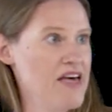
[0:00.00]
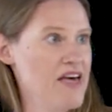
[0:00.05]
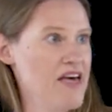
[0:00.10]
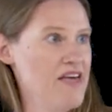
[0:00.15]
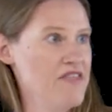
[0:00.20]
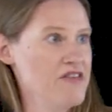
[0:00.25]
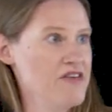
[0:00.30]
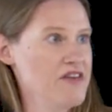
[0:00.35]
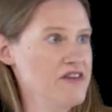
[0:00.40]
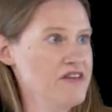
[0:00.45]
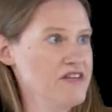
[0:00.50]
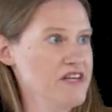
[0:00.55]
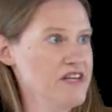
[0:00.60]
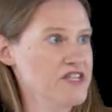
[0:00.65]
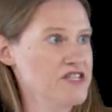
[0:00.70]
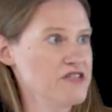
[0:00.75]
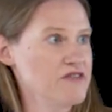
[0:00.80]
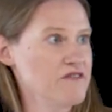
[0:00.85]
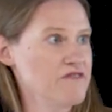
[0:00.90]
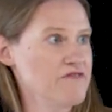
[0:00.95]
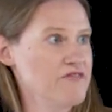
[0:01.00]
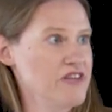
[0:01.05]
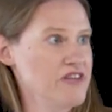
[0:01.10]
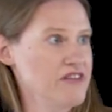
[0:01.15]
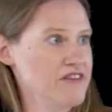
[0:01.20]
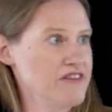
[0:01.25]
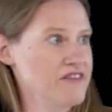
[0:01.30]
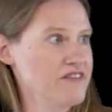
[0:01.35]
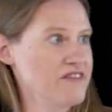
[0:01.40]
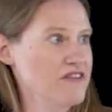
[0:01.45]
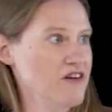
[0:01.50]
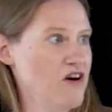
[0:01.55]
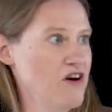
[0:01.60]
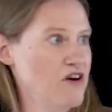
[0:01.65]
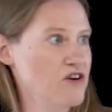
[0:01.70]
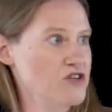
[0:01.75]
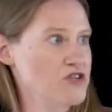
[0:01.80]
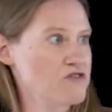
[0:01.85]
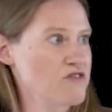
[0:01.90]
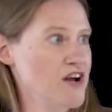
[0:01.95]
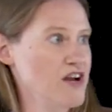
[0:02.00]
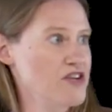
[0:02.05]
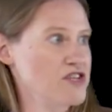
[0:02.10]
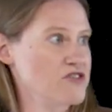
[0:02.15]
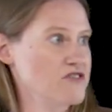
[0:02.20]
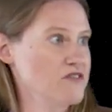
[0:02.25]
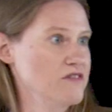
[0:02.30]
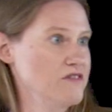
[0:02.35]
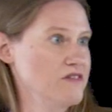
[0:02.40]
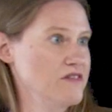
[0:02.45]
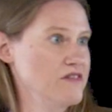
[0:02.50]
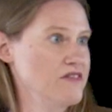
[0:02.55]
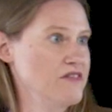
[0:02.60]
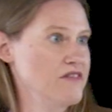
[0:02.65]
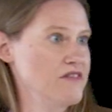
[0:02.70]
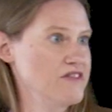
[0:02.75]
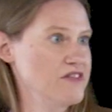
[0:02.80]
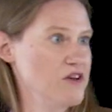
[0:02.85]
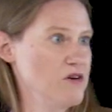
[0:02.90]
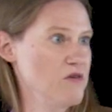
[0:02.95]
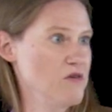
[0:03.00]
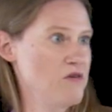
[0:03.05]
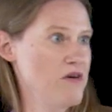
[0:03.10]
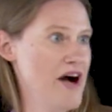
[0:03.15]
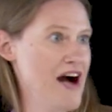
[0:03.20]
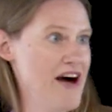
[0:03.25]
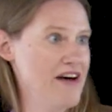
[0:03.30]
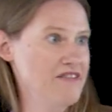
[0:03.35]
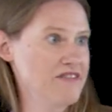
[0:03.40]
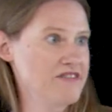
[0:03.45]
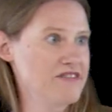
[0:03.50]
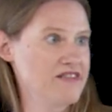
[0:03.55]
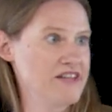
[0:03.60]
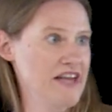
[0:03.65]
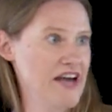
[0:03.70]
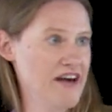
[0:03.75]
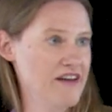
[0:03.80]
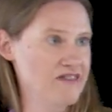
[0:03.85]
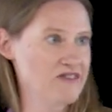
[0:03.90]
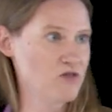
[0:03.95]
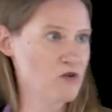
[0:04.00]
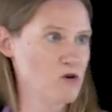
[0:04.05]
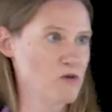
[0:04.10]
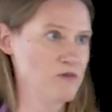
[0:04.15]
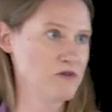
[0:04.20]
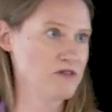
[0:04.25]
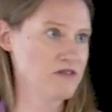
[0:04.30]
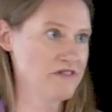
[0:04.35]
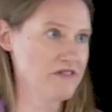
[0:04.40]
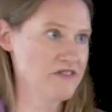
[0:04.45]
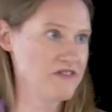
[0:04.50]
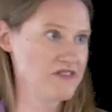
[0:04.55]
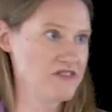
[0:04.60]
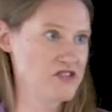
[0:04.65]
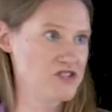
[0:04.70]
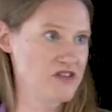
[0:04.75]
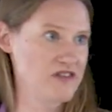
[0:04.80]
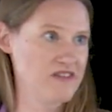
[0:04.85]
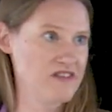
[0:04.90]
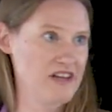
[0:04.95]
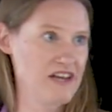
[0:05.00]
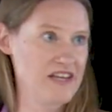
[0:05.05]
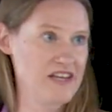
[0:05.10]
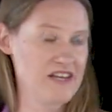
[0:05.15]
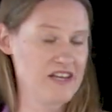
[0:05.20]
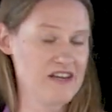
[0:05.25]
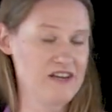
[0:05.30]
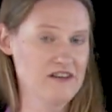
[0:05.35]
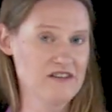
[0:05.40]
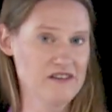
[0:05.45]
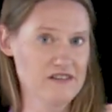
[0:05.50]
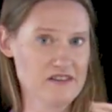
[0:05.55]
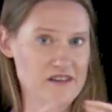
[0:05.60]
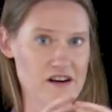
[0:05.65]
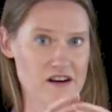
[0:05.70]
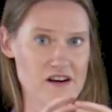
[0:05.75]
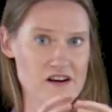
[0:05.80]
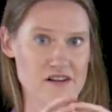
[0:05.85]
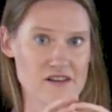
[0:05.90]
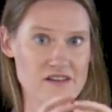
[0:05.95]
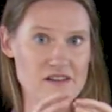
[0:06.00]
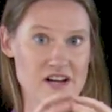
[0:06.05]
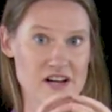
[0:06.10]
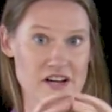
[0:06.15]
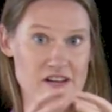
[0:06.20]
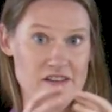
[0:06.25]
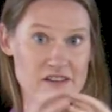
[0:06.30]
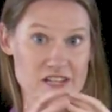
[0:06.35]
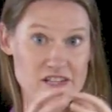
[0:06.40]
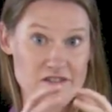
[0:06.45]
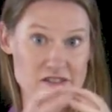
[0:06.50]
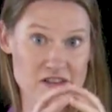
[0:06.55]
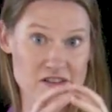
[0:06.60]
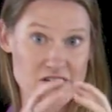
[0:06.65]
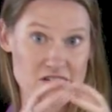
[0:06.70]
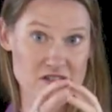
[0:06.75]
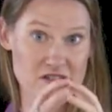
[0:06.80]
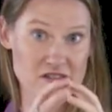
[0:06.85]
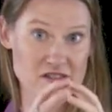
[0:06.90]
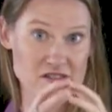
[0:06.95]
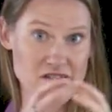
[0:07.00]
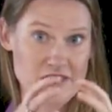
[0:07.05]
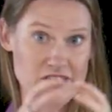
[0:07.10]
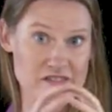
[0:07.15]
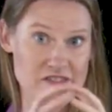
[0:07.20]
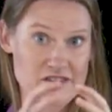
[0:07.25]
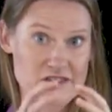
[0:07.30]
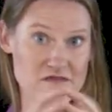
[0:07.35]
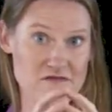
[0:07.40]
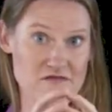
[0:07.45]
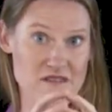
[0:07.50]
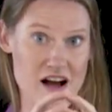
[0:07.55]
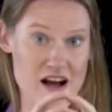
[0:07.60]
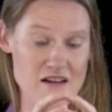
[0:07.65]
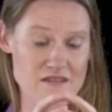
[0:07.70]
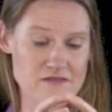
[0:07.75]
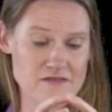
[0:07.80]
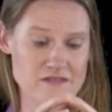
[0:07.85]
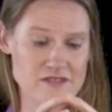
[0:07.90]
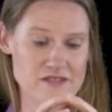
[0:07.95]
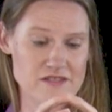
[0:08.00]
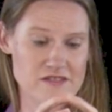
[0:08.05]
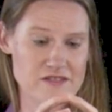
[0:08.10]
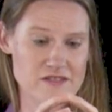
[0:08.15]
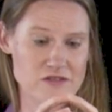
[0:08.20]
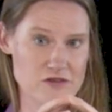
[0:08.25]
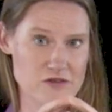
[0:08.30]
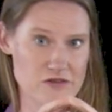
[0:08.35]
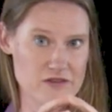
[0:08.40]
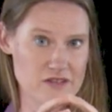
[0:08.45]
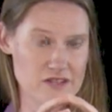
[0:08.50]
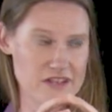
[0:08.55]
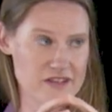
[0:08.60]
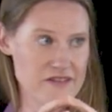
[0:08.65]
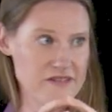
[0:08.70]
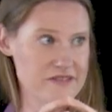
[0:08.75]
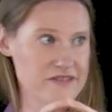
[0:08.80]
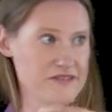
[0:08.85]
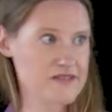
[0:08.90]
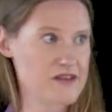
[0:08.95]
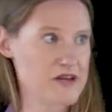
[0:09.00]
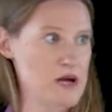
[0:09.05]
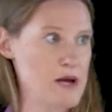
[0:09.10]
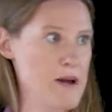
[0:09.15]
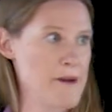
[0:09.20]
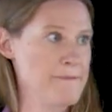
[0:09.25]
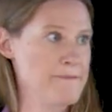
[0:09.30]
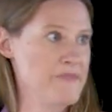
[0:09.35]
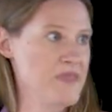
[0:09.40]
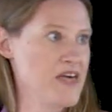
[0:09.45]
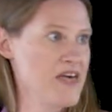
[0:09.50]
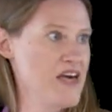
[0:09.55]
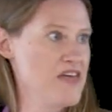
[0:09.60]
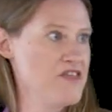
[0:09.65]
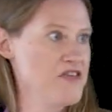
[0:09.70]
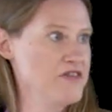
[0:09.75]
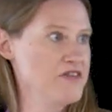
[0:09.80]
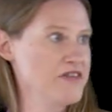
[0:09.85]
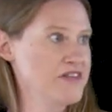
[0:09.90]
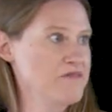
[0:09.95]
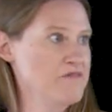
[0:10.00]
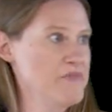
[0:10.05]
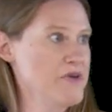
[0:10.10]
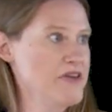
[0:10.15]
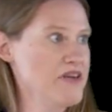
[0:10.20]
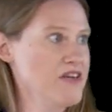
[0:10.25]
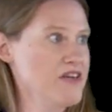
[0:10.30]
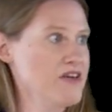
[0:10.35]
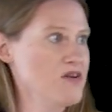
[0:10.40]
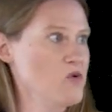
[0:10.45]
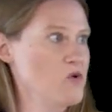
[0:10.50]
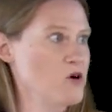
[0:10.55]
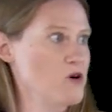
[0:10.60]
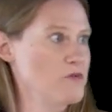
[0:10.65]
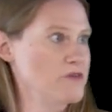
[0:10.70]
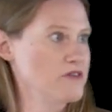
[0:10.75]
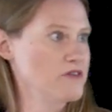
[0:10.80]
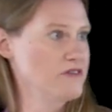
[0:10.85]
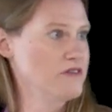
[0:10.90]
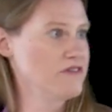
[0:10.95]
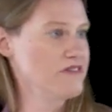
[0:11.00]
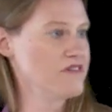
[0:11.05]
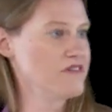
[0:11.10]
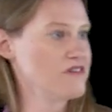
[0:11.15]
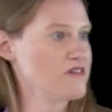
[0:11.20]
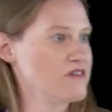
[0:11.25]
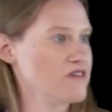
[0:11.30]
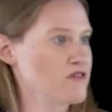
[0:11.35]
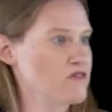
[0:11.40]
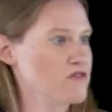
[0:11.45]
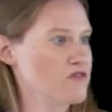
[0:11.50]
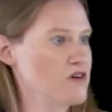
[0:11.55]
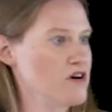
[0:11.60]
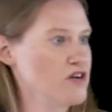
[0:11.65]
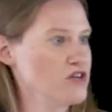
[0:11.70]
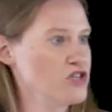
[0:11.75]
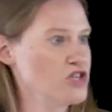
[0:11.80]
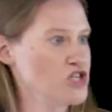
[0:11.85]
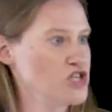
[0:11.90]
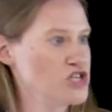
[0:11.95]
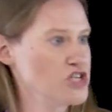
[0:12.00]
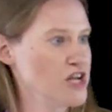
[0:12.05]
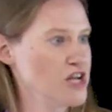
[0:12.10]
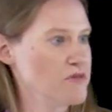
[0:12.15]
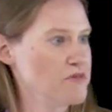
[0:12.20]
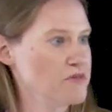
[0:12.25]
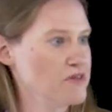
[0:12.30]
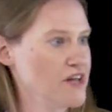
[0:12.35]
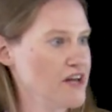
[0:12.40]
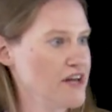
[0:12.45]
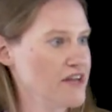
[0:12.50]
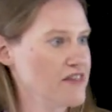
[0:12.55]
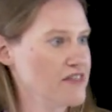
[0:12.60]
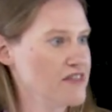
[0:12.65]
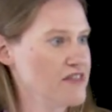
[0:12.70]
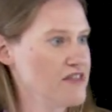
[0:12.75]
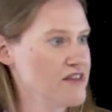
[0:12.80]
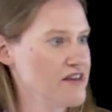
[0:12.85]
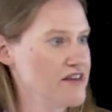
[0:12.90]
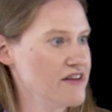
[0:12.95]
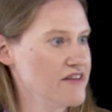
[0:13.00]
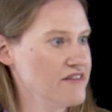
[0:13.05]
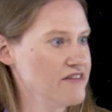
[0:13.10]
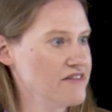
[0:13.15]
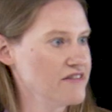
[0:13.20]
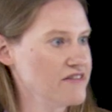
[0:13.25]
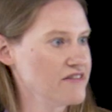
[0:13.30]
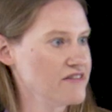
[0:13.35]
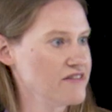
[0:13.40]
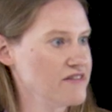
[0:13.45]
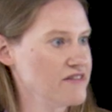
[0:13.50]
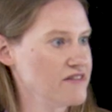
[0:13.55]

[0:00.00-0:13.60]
and then each of these are directional. So the s orbitals, just like here, are spherical and surround the nucleus. And then these p orbitals are all shaped like this,